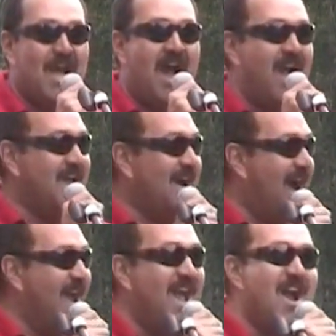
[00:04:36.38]

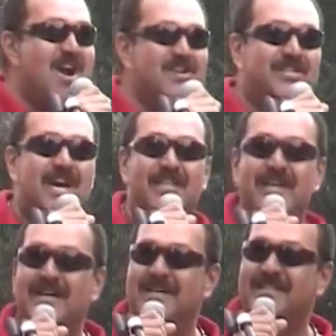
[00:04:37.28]
I, I heard
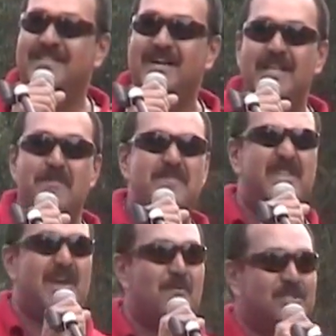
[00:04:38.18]
that the, the, the
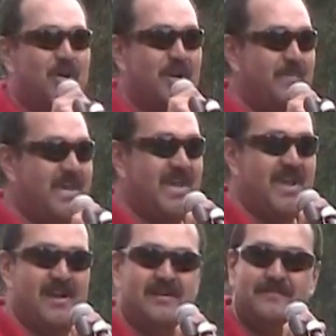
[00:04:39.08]
media was going to be
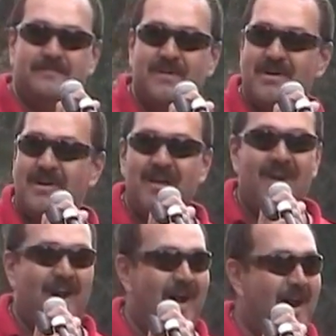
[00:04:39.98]
here,
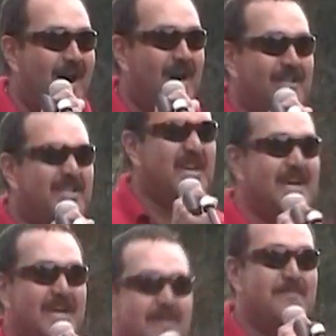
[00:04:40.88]
uh,
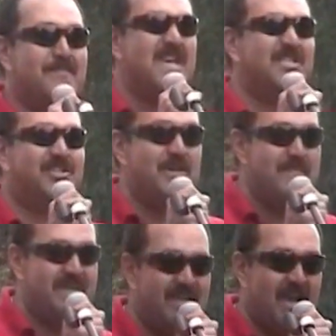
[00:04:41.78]
the
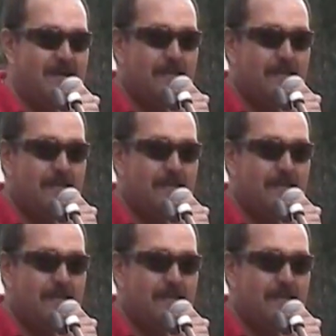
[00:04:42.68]
mainstream media.